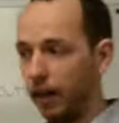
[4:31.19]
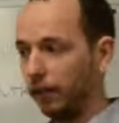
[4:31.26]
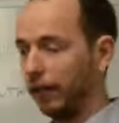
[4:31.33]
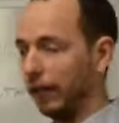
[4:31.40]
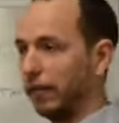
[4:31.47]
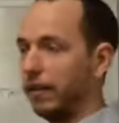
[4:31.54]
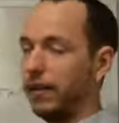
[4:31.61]

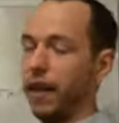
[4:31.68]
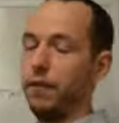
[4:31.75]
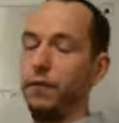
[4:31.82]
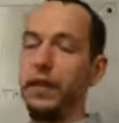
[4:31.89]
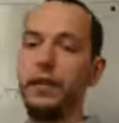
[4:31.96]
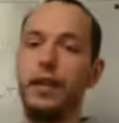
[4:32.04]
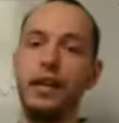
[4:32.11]
The
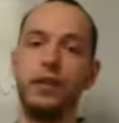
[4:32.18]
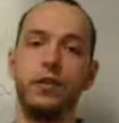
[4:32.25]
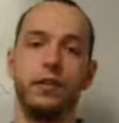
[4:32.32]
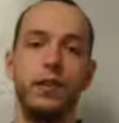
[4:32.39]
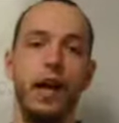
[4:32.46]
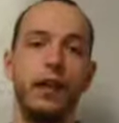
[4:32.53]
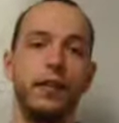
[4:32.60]
disadvantage
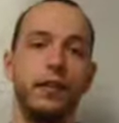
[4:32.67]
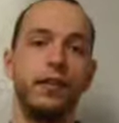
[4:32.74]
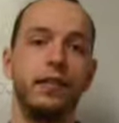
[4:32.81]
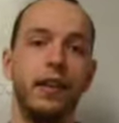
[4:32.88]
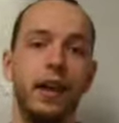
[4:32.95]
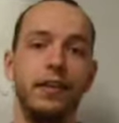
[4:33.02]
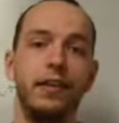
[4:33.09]
of that
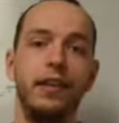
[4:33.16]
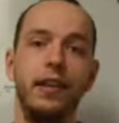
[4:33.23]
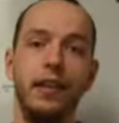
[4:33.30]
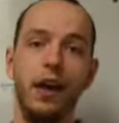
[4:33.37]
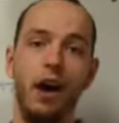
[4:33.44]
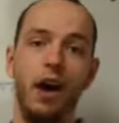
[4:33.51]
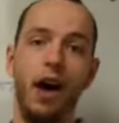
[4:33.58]
is that
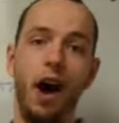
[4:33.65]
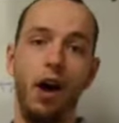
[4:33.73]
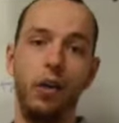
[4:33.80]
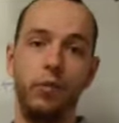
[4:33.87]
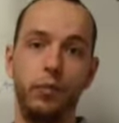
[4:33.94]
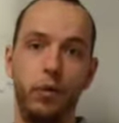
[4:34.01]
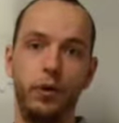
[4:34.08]
the
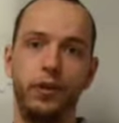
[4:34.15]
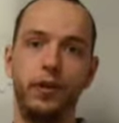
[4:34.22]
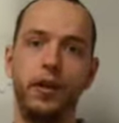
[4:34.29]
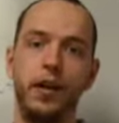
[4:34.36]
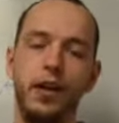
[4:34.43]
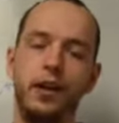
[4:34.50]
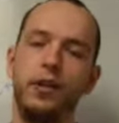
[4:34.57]
output
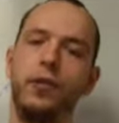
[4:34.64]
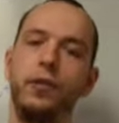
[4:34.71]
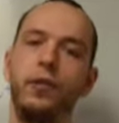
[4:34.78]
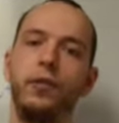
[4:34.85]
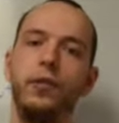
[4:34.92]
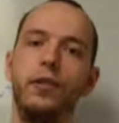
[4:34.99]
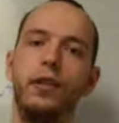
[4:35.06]

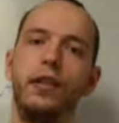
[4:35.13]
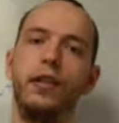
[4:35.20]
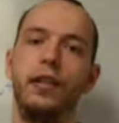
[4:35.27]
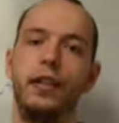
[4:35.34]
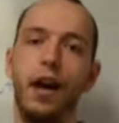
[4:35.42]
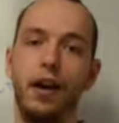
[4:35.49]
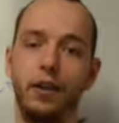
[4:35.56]
to
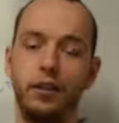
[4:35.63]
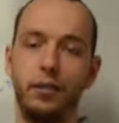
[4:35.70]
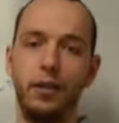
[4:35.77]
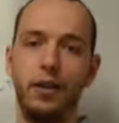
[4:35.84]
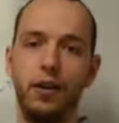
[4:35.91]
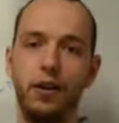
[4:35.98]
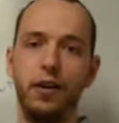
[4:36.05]
the
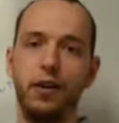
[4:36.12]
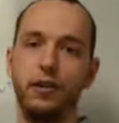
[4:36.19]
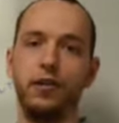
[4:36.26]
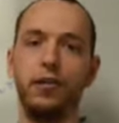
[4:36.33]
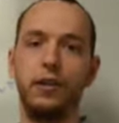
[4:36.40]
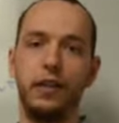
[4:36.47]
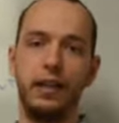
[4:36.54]
speaker or
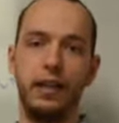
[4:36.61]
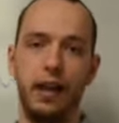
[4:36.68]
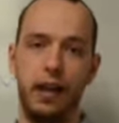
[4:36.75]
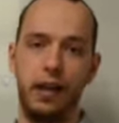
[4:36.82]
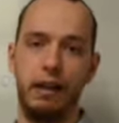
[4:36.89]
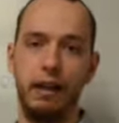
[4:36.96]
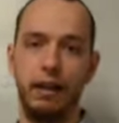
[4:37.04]
to the
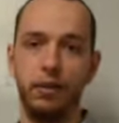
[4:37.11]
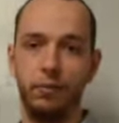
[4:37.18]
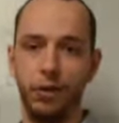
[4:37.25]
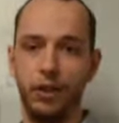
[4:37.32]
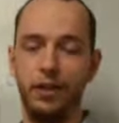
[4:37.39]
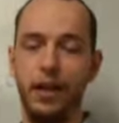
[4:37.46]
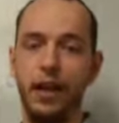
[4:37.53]

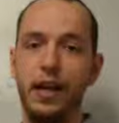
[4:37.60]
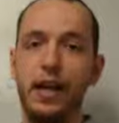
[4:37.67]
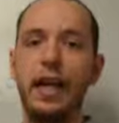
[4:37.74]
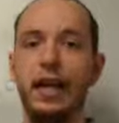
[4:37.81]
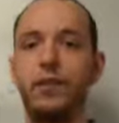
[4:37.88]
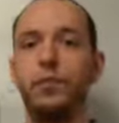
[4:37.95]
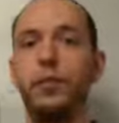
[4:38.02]
AirPod
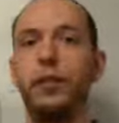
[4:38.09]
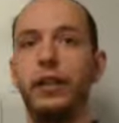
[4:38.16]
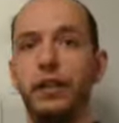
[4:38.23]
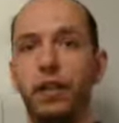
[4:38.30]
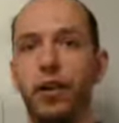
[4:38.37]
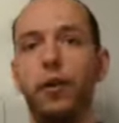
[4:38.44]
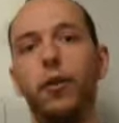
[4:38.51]
is pretty
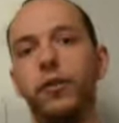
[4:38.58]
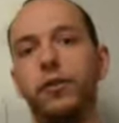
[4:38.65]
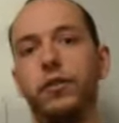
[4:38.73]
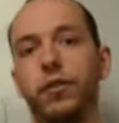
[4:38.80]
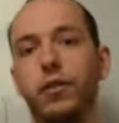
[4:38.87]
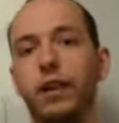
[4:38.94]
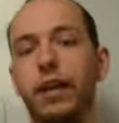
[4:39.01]
low,
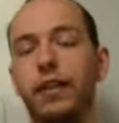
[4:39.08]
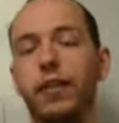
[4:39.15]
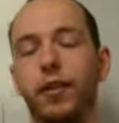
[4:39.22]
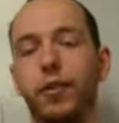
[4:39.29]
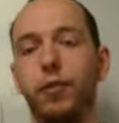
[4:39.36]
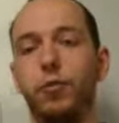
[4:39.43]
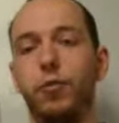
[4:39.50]
so it's
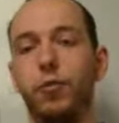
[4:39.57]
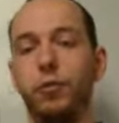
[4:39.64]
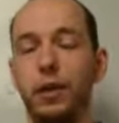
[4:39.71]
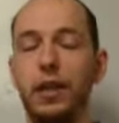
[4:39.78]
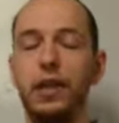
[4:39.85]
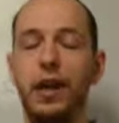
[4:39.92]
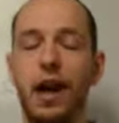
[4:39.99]

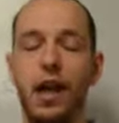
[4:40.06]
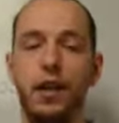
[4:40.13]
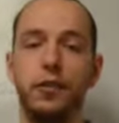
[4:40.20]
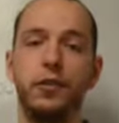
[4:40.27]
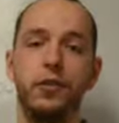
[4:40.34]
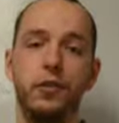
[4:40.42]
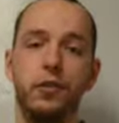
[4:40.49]
really
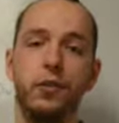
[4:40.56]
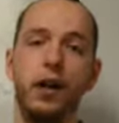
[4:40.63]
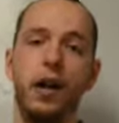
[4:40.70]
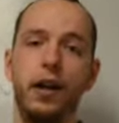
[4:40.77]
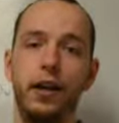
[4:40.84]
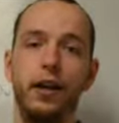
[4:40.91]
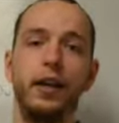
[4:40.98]
hard
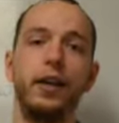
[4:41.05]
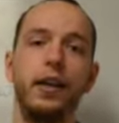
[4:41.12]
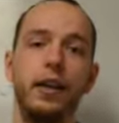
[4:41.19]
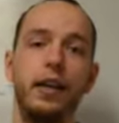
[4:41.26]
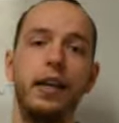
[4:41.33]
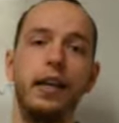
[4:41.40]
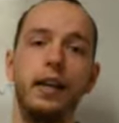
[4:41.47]
to
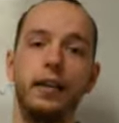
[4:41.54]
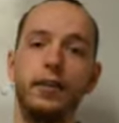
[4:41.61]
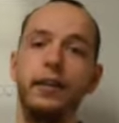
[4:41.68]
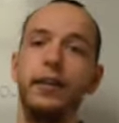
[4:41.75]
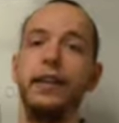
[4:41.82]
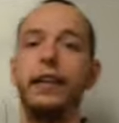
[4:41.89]
hear